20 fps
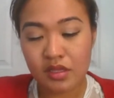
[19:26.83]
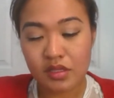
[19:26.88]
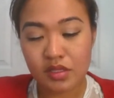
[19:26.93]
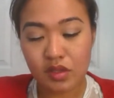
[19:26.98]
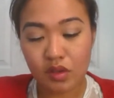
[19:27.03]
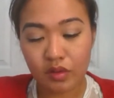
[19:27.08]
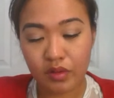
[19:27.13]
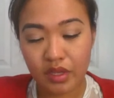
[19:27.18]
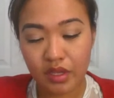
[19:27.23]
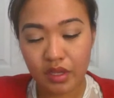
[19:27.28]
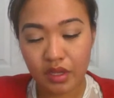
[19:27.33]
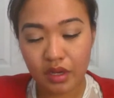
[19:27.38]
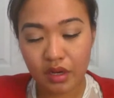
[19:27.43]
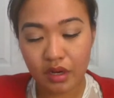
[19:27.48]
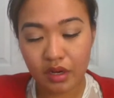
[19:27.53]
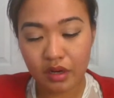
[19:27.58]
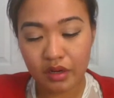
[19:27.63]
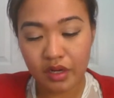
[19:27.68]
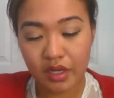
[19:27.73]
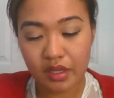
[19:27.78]
So
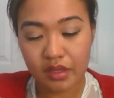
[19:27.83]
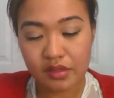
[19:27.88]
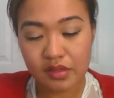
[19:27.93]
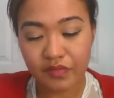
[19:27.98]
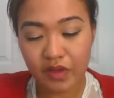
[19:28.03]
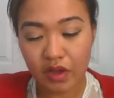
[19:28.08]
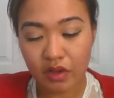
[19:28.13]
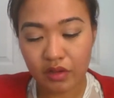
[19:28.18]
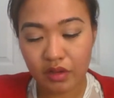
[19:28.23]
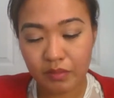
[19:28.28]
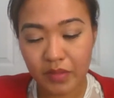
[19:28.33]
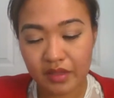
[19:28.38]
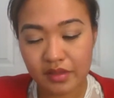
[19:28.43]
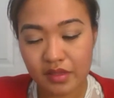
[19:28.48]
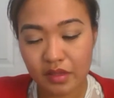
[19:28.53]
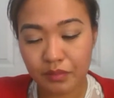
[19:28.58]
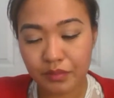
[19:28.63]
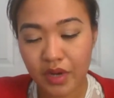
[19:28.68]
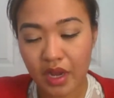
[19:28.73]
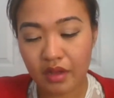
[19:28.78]
here is a
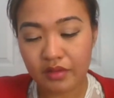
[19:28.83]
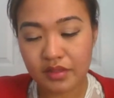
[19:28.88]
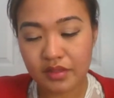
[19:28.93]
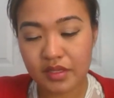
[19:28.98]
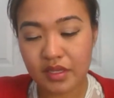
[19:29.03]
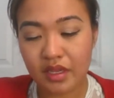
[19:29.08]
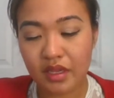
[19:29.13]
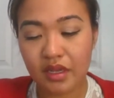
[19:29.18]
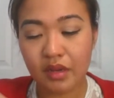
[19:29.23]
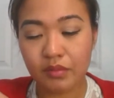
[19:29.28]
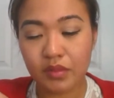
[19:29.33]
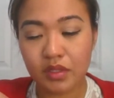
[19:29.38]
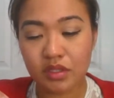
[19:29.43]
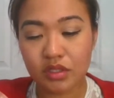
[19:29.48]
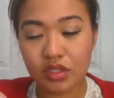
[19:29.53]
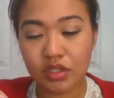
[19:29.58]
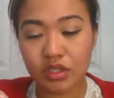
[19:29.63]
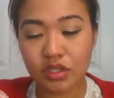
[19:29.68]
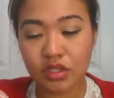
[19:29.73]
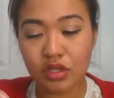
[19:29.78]
volumizing brow tint. I'm going to
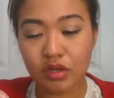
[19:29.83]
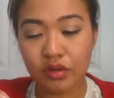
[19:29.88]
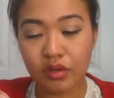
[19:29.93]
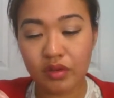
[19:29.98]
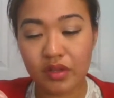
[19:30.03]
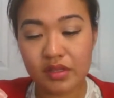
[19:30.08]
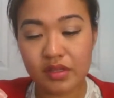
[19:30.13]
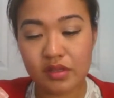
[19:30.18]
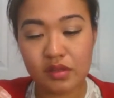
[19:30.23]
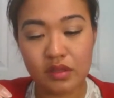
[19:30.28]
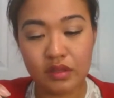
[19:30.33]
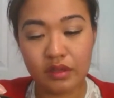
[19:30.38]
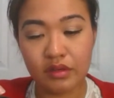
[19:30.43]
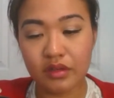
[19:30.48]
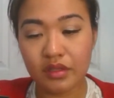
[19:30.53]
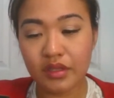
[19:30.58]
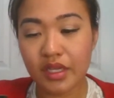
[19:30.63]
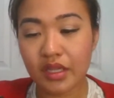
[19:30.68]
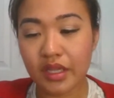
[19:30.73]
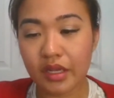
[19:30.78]
show you. It's
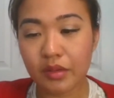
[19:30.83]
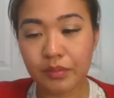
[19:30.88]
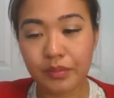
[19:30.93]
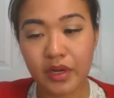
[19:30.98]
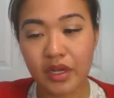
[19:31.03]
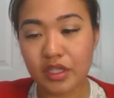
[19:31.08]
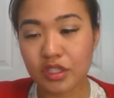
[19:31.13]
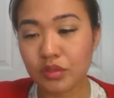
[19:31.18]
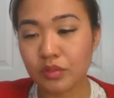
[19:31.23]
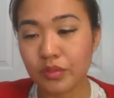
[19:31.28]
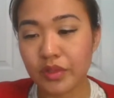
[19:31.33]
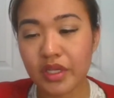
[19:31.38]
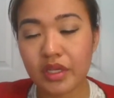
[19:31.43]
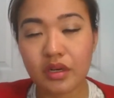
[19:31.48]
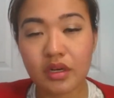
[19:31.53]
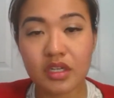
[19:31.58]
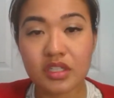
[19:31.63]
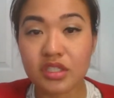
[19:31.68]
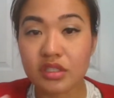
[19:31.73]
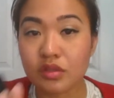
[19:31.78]
literally like a brush. We
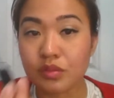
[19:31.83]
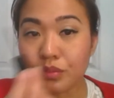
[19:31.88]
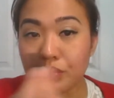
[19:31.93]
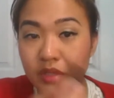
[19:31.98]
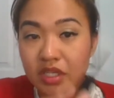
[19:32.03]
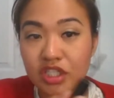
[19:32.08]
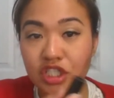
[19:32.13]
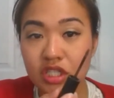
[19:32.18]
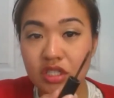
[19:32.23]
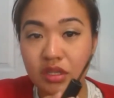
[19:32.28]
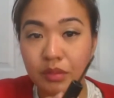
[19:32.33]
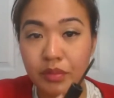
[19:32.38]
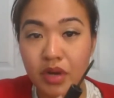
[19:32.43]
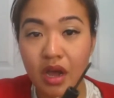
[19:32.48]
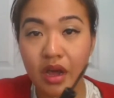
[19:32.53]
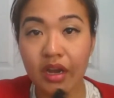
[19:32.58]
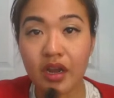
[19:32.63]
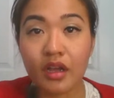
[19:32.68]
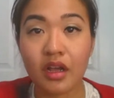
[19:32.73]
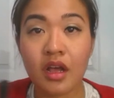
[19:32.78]
are just brushing the
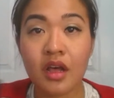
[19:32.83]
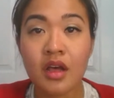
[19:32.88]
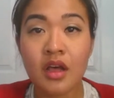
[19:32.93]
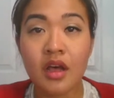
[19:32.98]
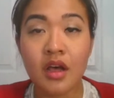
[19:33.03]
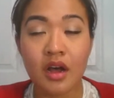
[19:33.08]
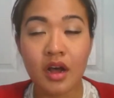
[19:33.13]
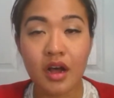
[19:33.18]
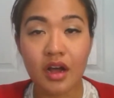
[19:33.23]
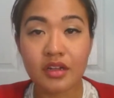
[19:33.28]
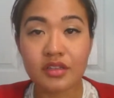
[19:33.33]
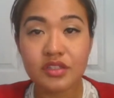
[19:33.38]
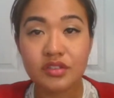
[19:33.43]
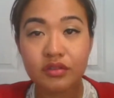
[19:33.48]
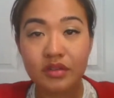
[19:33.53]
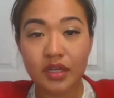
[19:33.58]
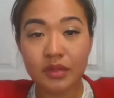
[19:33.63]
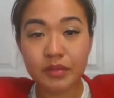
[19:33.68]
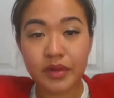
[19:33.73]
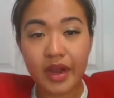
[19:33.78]
product
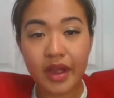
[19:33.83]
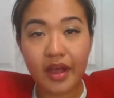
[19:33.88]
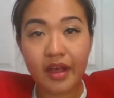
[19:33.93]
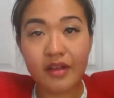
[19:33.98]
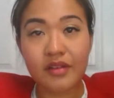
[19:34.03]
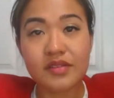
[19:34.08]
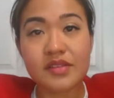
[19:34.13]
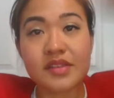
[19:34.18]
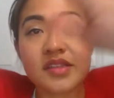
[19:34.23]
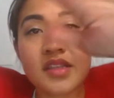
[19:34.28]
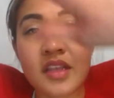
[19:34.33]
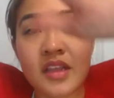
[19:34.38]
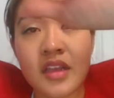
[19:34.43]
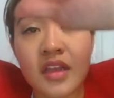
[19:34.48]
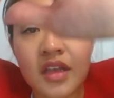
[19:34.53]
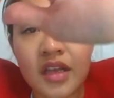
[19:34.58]
onto our brows.